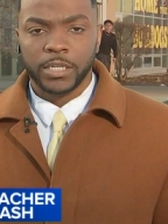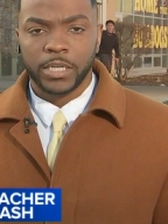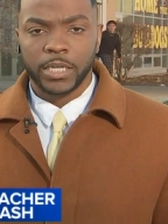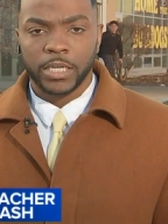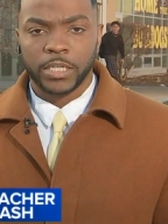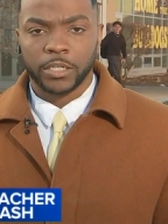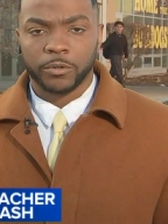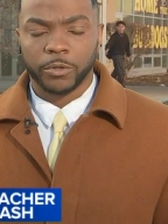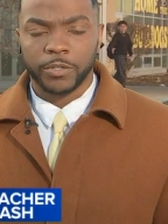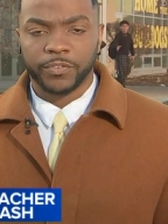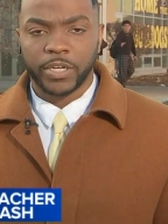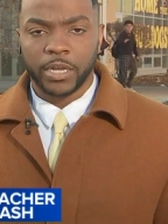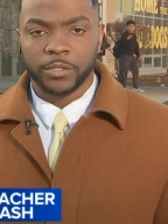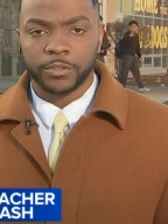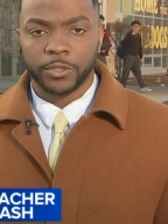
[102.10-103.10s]
And
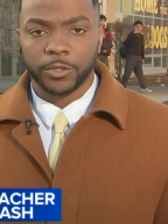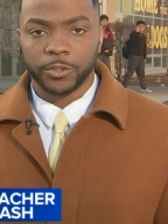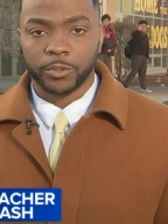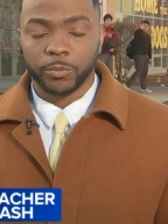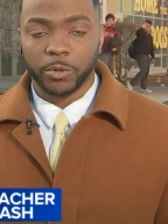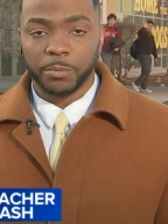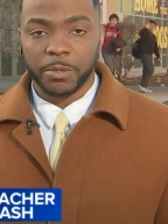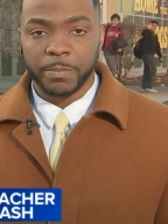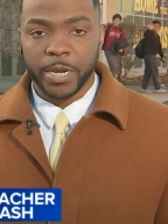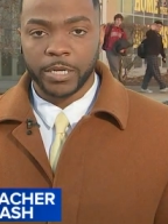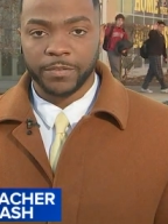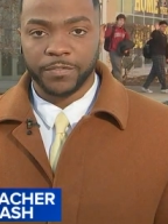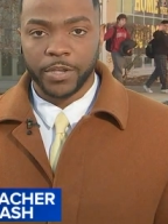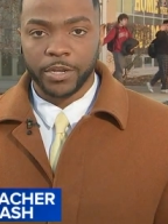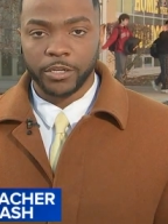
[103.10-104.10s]
grief counselors will be
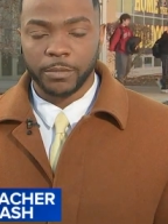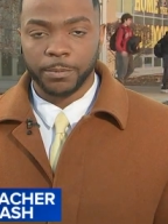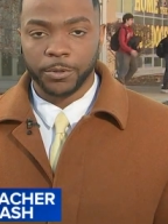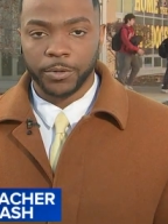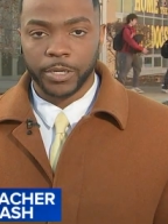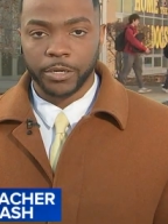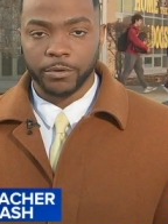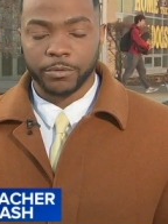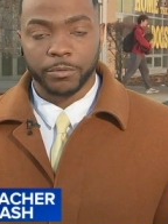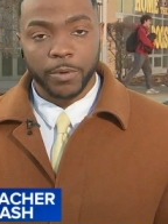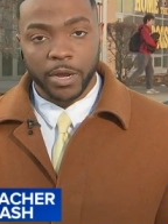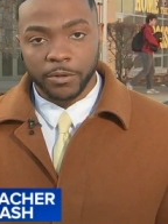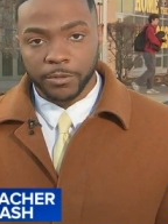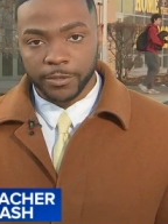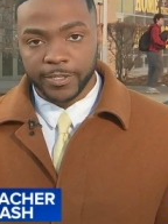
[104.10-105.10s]
made available here
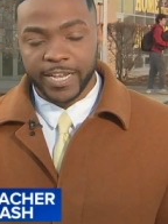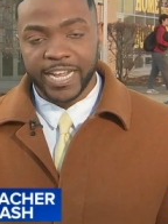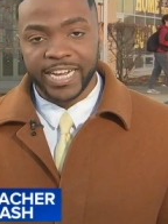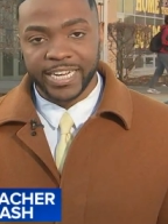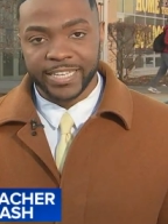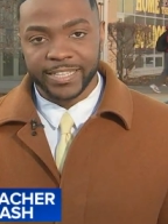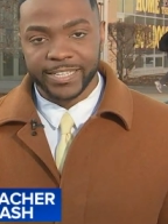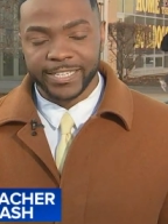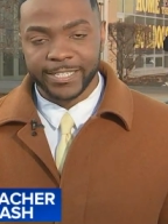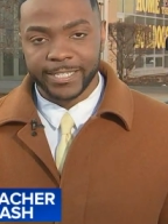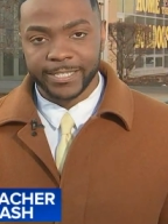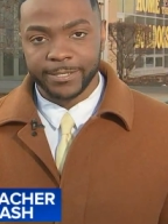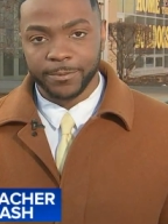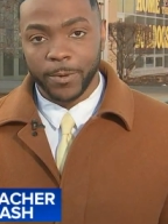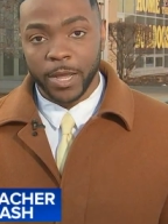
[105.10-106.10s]
throughout the day. This
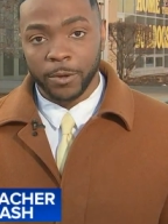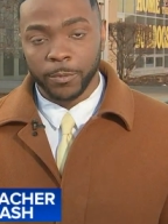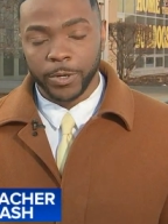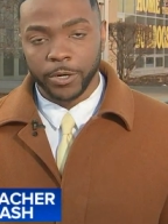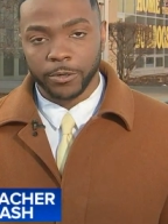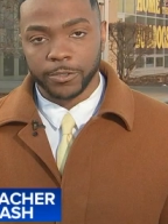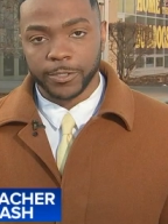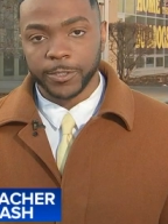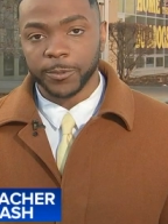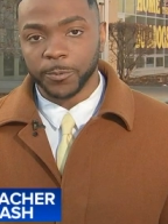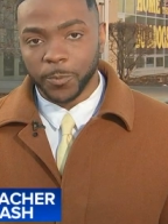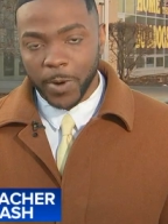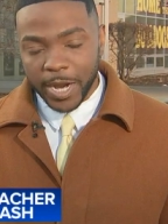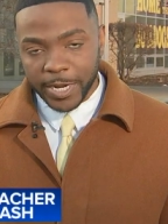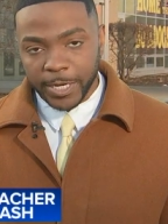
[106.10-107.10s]
is while we are still
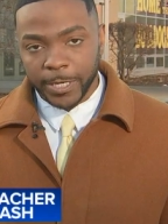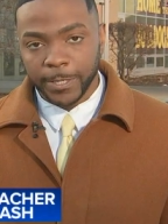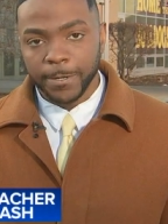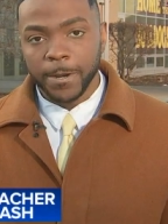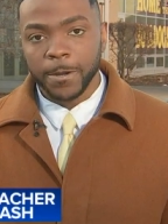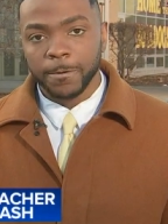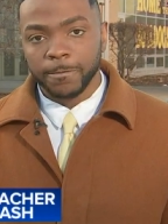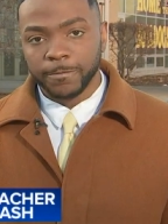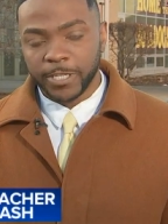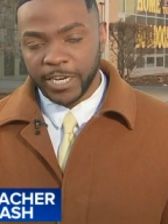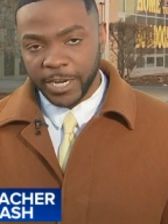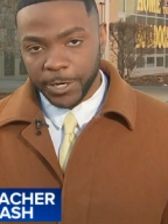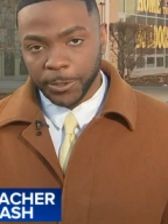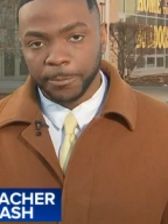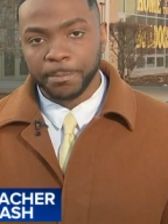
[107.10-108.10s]
waiting
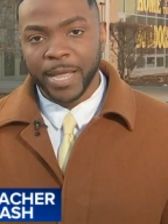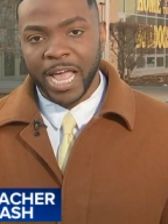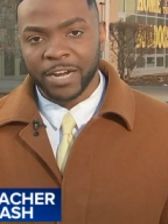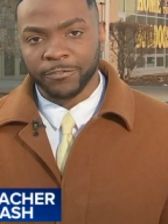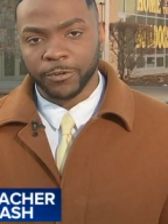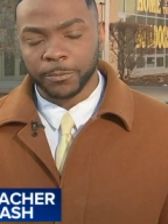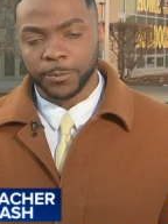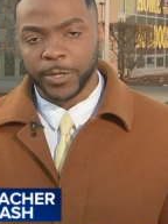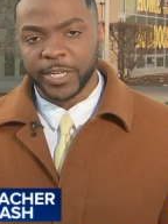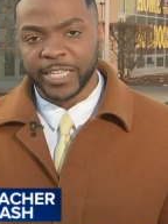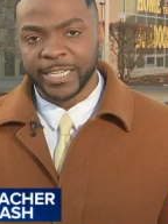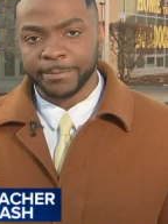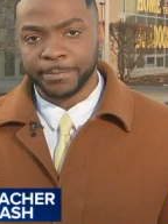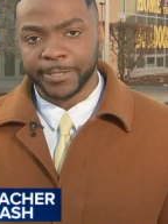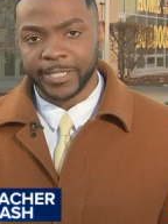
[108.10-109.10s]
to hear back from
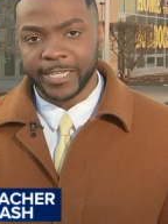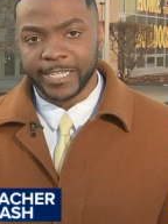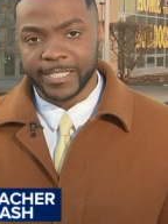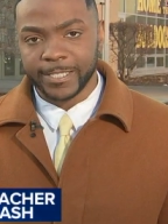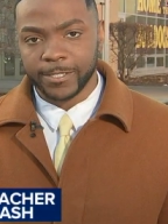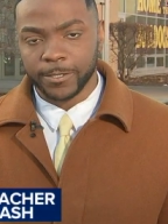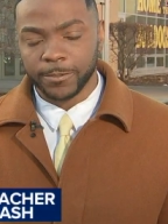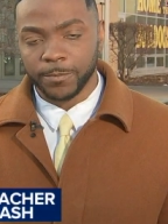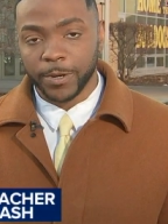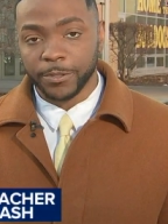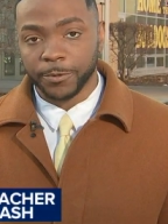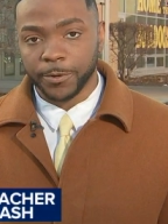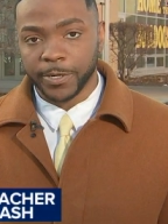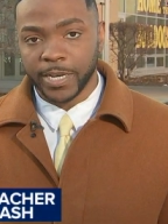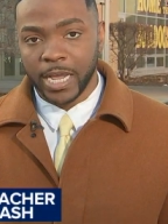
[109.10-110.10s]
Wheeling Police on
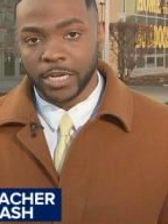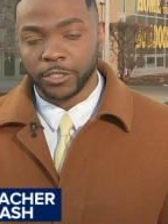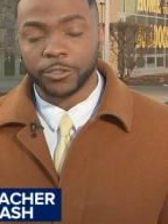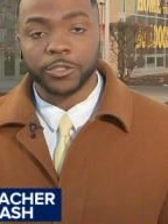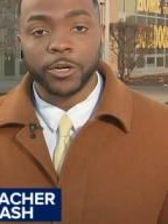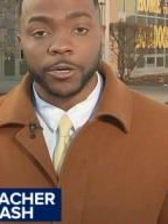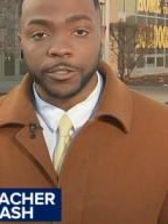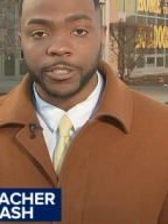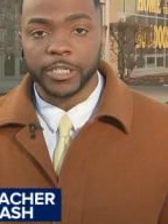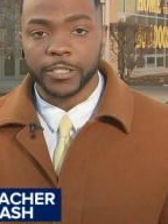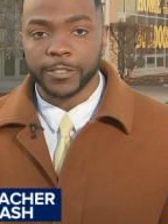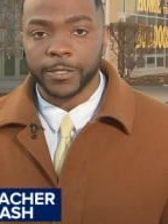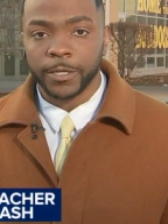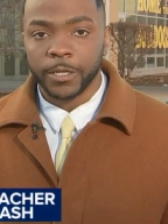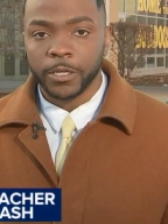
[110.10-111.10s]
whether or not
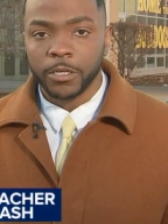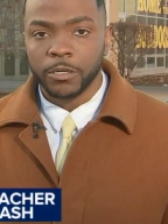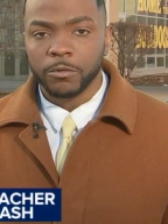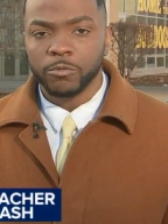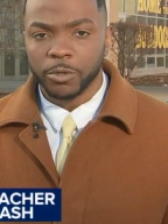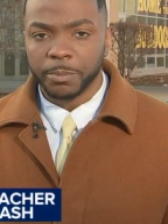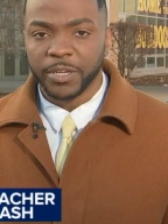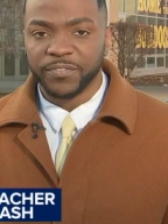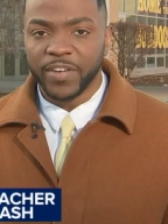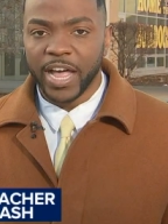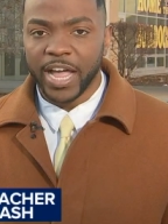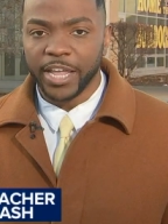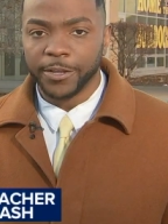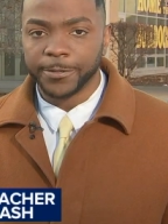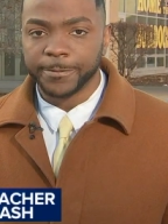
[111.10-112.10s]
charges will be
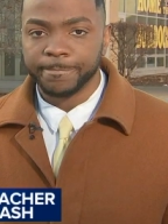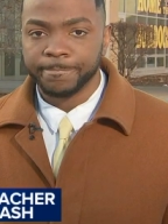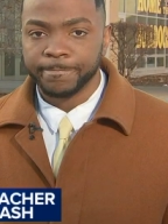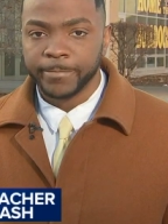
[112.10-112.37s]
filed.